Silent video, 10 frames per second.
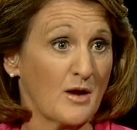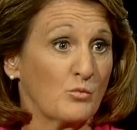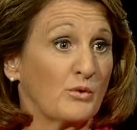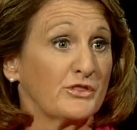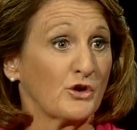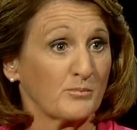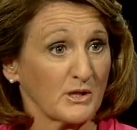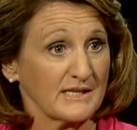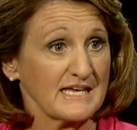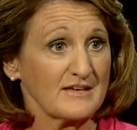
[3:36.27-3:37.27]
with their
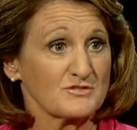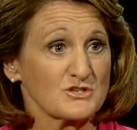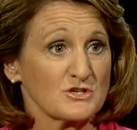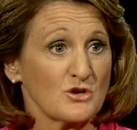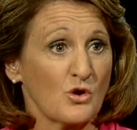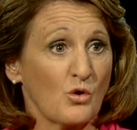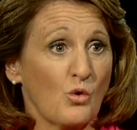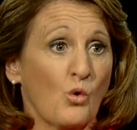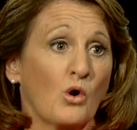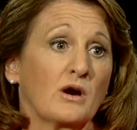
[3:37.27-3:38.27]
beliefs
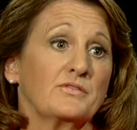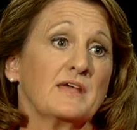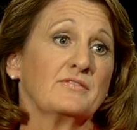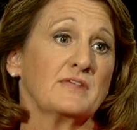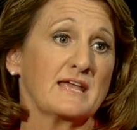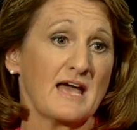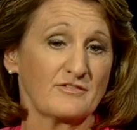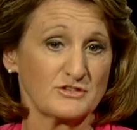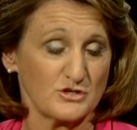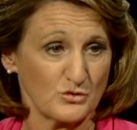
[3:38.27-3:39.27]
or that they
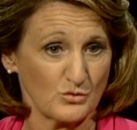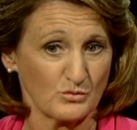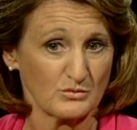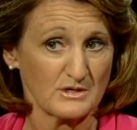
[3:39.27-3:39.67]
have to